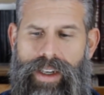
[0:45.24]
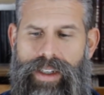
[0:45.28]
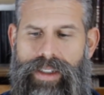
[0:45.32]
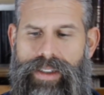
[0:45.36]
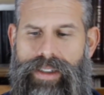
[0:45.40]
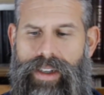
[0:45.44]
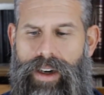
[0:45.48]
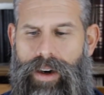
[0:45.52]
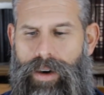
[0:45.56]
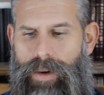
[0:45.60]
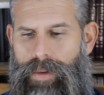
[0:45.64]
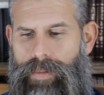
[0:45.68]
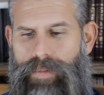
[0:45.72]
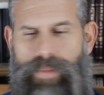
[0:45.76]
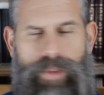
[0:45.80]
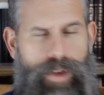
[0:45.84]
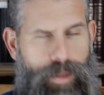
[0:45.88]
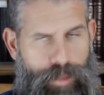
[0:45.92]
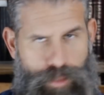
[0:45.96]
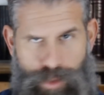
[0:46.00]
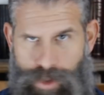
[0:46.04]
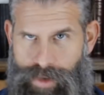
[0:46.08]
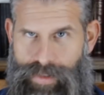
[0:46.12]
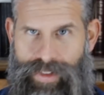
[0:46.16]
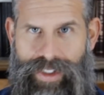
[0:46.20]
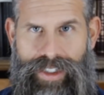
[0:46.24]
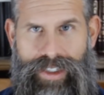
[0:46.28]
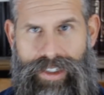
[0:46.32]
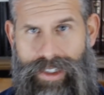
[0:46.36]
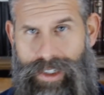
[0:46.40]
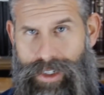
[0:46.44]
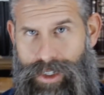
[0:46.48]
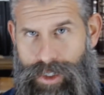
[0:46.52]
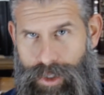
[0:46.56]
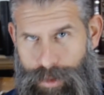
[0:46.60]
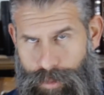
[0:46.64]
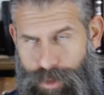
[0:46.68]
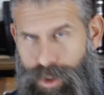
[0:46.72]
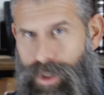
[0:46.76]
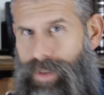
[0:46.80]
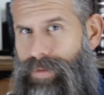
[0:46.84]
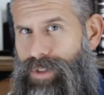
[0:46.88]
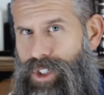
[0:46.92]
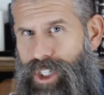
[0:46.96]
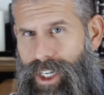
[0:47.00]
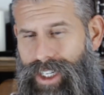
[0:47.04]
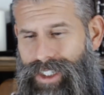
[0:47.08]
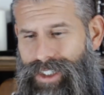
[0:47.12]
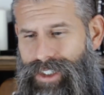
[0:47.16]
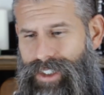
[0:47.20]
So, previously in the book of
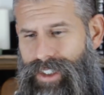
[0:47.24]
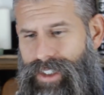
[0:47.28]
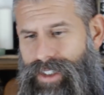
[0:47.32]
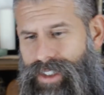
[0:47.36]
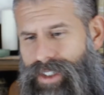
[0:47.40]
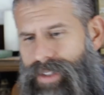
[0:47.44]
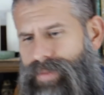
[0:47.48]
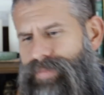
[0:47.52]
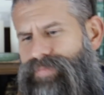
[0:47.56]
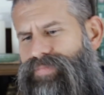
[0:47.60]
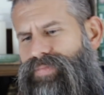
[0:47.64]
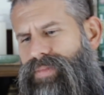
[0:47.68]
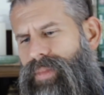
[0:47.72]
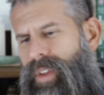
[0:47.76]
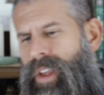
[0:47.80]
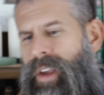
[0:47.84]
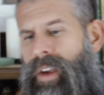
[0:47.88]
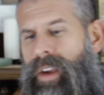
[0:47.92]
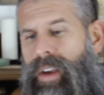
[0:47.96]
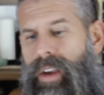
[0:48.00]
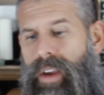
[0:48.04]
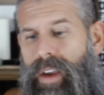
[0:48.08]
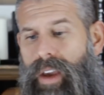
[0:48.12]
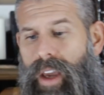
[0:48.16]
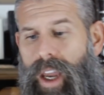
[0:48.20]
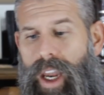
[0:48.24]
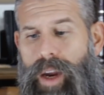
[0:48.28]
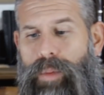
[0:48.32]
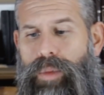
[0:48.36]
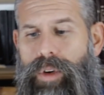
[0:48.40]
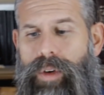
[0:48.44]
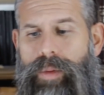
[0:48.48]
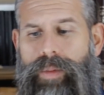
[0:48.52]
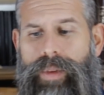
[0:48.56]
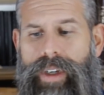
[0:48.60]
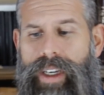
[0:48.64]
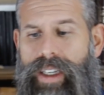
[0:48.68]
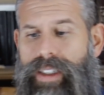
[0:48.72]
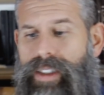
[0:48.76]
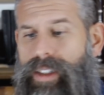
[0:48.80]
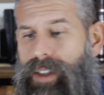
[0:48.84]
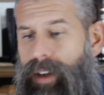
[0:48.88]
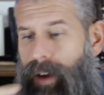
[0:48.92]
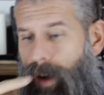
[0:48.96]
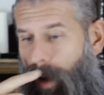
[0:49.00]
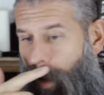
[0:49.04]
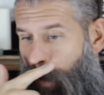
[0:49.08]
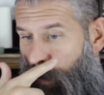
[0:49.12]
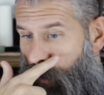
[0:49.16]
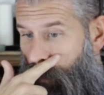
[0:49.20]
Genesis, Abram gets a
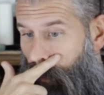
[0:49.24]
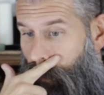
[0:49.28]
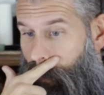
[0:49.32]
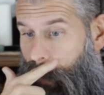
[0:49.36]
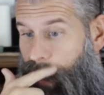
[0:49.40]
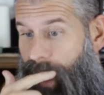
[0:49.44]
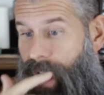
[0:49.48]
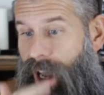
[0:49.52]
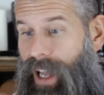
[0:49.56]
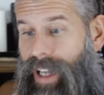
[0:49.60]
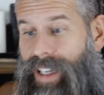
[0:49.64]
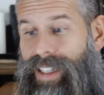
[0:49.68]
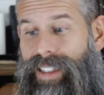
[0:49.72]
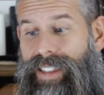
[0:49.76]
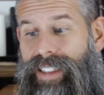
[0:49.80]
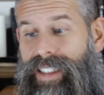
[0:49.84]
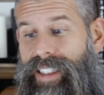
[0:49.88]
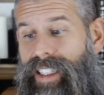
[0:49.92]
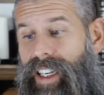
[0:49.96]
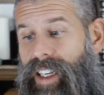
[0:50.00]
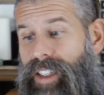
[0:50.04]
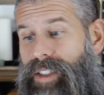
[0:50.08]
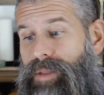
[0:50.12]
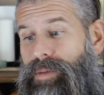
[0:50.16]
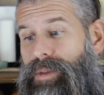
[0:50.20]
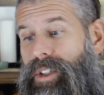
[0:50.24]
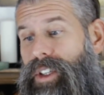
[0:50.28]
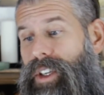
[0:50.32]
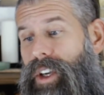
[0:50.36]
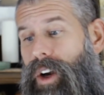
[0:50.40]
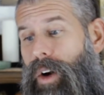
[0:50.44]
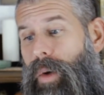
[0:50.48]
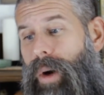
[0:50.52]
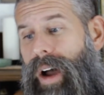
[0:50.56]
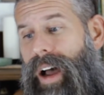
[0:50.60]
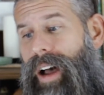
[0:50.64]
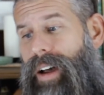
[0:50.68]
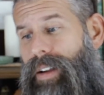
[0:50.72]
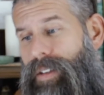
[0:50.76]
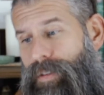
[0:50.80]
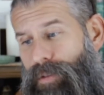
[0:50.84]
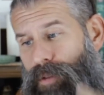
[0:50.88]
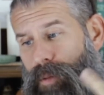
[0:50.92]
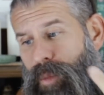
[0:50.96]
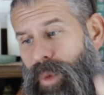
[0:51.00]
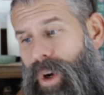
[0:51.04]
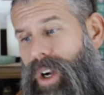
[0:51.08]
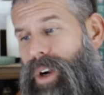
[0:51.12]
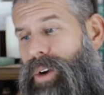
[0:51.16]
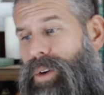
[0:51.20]
call from God, tells him to go out
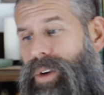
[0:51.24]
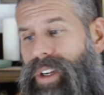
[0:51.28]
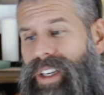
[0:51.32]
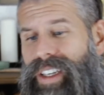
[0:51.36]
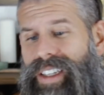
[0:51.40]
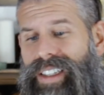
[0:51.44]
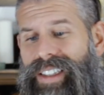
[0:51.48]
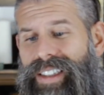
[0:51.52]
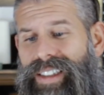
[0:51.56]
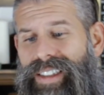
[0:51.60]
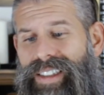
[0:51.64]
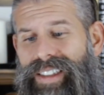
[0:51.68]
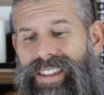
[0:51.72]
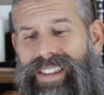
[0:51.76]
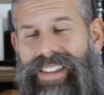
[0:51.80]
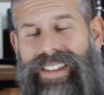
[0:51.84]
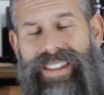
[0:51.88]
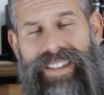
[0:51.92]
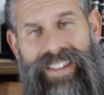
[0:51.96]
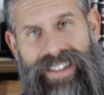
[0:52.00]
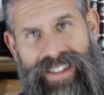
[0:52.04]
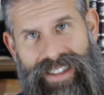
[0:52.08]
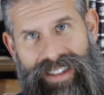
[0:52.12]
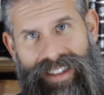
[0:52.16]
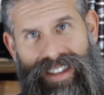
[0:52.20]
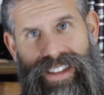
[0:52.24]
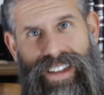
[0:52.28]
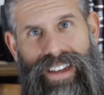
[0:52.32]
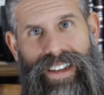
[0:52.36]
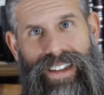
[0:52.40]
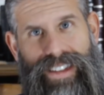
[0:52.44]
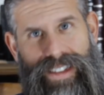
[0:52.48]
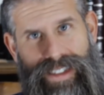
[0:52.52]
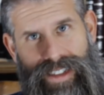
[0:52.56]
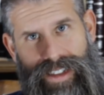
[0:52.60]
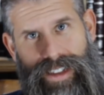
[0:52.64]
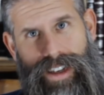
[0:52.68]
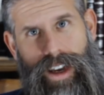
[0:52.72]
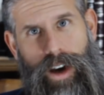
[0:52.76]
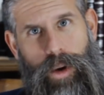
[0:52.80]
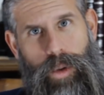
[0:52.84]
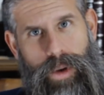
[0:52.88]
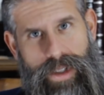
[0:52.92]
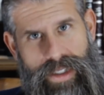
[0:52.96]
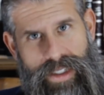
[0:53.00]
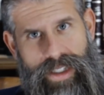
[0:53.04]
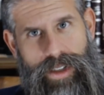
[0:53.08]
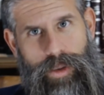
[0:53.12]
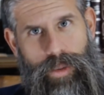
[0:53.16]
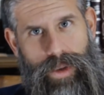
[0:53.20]
from where he is and to go
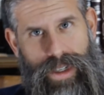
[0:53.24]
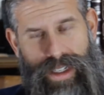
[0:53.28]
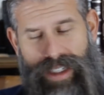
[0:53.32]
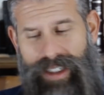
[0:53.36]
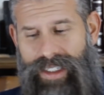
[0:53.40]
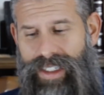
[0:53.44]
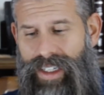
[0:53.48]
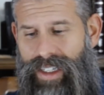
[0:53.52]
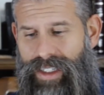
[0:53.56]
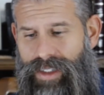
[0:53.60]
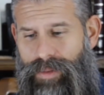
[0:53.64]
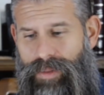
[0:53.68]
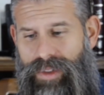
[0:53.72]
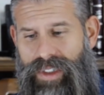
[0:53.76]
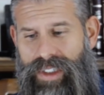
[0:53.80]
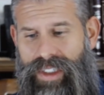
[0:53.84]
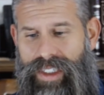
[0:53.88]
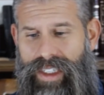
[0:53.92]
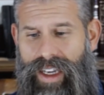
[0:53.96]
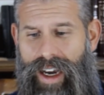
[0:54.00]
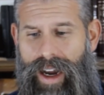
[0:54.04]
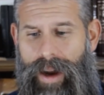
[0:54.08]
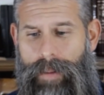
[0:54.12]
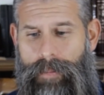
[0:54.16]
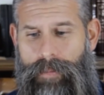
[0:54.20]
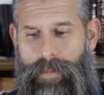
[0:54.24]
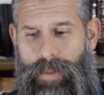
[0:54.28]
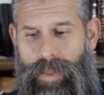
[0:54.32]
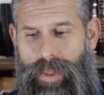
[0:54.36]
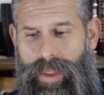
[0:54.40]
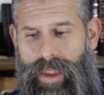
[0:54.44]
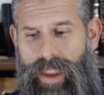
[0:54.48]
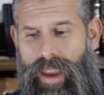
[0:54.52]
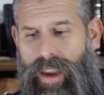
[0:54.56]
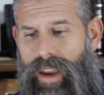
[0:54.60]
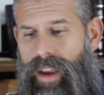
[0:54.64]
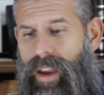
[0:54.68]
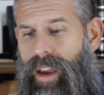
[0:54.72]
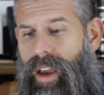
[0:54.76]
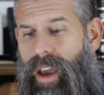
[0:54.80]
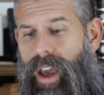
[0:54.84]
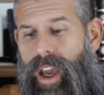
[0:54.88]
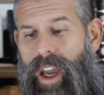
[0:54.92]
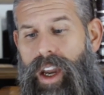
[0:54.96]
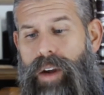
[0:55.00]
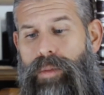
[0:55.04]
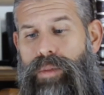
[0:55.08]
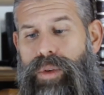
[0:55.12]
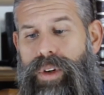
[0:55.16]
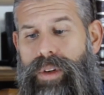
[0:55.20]
until when he tells him to stop.
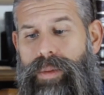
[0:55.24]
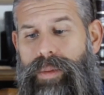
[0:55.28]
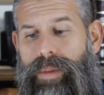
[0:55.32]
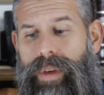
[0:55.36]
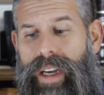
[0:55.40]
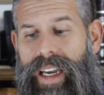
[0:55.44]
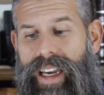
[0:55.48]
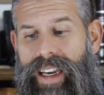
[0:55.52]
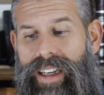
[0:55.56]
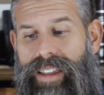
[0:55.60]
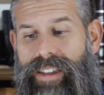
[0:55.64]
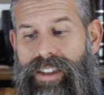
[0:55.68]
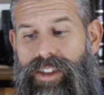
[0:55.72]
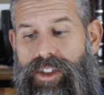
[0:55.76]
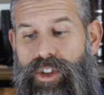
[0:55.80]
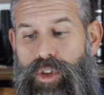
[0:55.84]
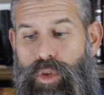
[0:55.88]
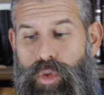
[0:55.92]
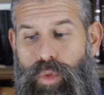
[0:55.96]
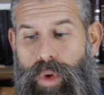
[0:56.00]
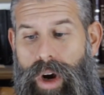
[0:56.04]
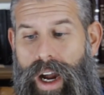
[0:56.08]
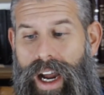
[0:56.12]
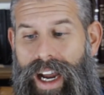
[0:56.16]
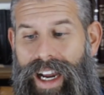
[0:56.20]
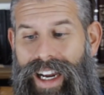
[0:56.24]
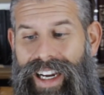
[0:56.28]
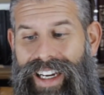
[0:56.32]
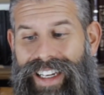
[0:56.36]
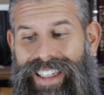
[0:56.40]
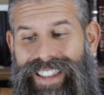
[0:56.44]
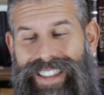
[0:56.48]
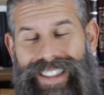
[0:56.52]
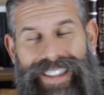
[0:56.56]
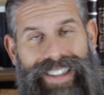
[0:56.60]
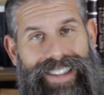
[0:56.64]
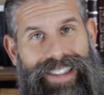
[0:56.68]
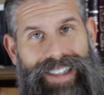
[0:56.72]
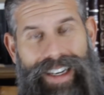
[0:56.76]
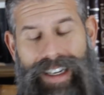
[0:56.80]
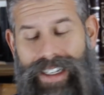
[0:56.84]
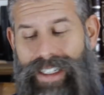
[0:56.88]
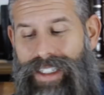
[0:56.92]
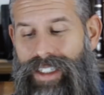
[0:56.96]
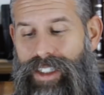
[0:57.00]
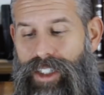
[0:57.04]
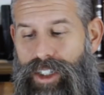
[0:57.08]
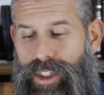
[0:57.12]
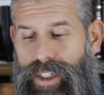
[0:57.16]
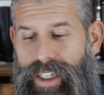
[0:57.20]
Abram and Sarai
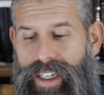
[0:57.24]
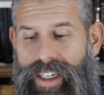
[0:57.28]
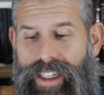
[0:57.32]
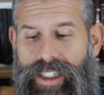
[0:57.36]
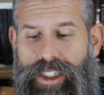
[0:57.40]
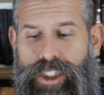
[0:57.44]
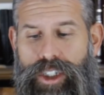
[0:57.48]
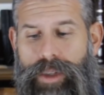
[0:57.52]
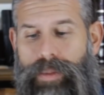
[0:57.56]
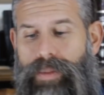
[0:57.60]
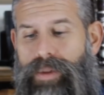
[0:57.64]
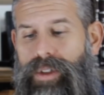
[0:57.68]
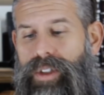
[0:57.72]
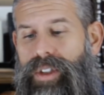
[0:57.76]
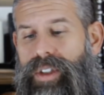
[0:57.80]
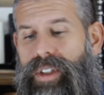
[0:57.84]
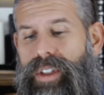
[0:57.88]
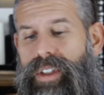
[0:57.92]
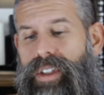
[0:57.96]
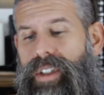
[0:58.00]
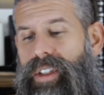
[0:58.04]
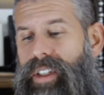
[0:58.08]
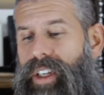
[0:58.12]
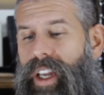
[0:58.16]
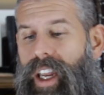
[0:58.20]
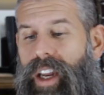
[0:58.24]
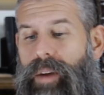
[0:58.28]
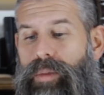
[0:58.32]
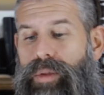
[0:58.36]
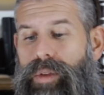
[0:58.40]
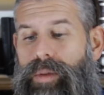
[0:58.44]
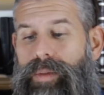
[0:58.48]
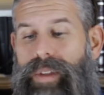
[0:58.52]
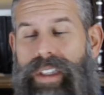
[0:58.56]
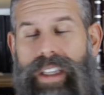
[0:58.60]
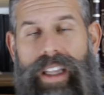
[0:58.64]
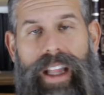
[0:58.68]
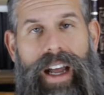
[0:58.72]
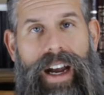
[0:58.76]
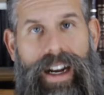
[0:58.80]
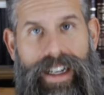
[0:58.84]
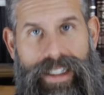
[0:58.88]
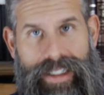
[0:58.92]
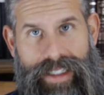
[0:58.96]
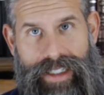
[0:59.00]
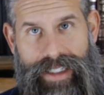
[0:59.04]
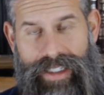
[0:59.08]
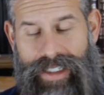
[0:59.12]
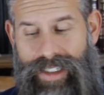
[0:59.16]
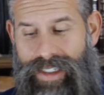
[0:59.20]
descend to Egypt. Abram and
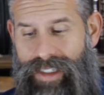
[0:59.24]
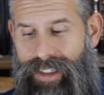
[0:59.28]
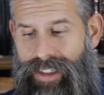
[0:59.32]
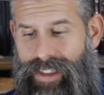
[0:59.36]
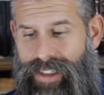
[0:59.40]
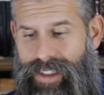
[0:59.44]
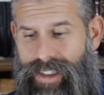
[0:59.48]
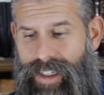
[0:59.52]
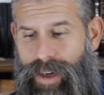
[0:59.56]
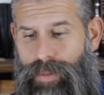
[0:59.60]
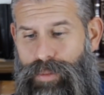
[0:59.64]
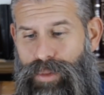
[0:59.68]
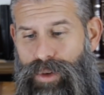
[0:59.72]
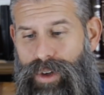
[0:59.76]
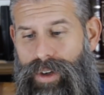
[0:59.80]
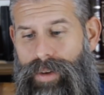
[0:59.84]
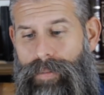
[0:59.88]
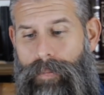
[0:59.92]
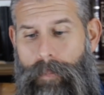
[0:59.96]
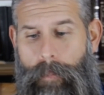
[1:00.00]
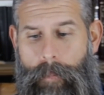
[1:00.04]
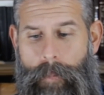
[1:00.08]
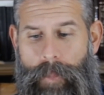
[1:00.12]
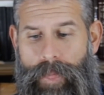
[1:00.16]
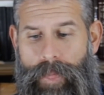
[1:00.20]
Lot separate.